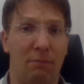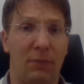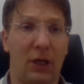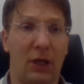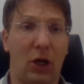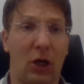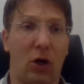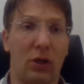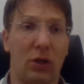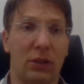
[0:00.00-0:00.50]

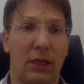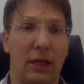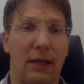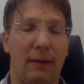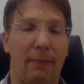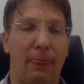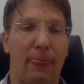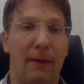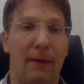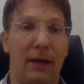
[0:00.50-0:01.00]
because
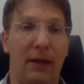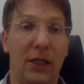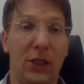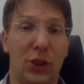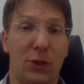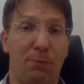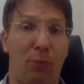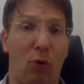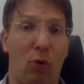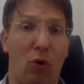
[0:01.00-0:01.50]
in
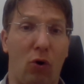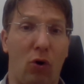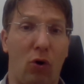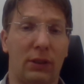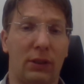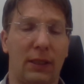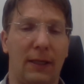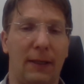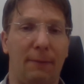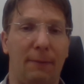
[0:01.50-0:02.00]

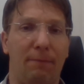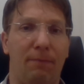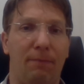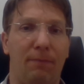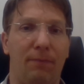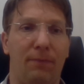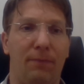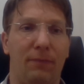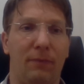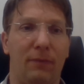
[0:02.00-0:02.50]
sport,
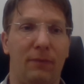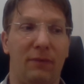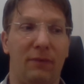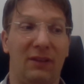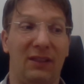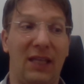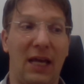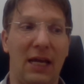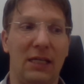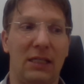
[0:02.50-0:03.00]

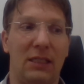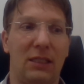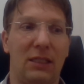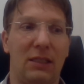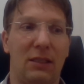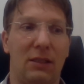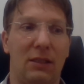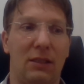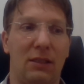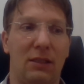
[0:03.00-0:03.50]
they
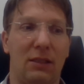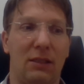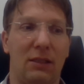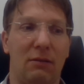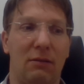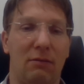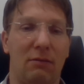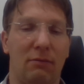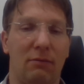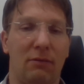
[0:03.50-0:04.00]

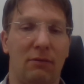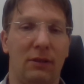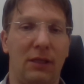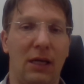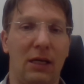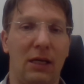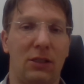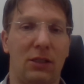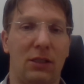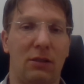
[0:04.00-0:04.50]

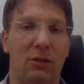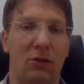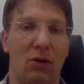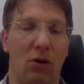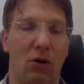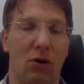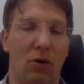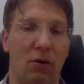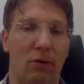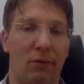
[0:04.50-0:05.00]

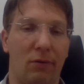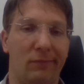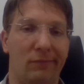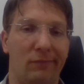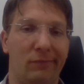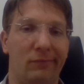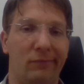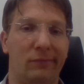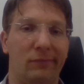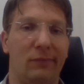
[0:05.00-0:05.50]
saw
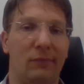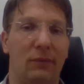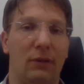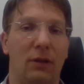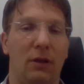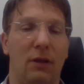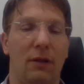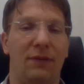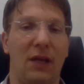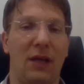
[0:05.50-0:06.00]

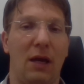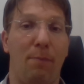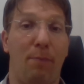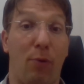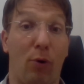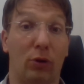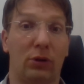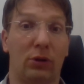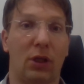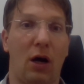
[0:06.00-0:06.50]
the
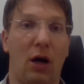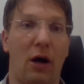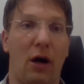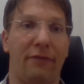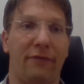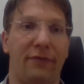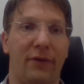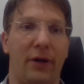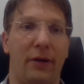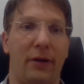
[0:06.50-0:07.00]

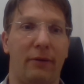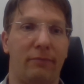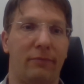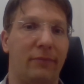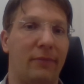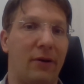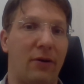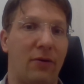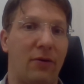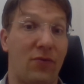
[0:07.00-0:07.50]
importance of
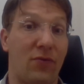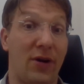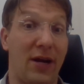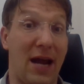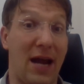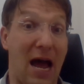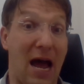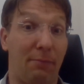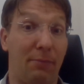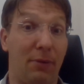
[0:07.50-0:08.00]

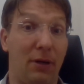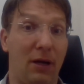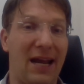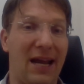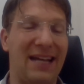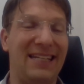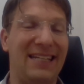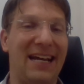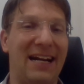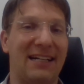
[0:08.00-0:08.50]
rehab,
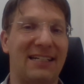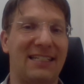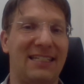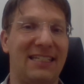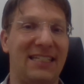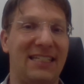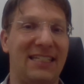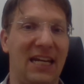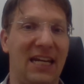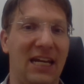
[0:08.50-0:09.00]
and they are
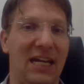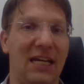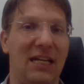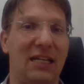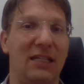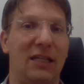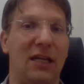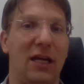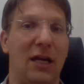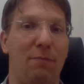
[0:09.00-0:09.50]

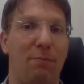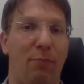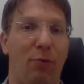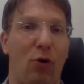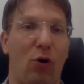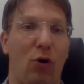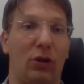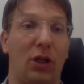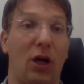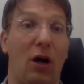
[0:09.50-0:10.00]
seeing the
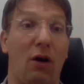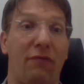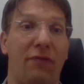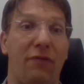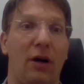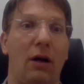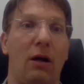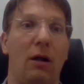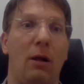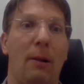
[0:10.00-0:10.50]
importance
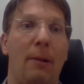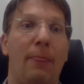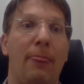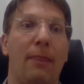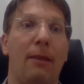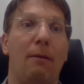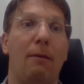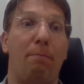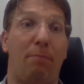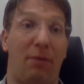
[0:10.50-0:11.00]
of
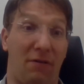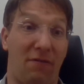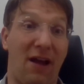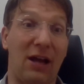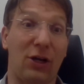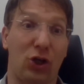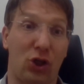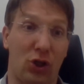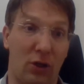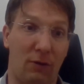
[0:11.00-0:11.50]

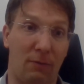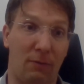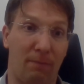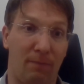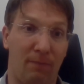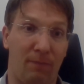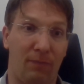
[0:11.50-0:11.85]
prevention.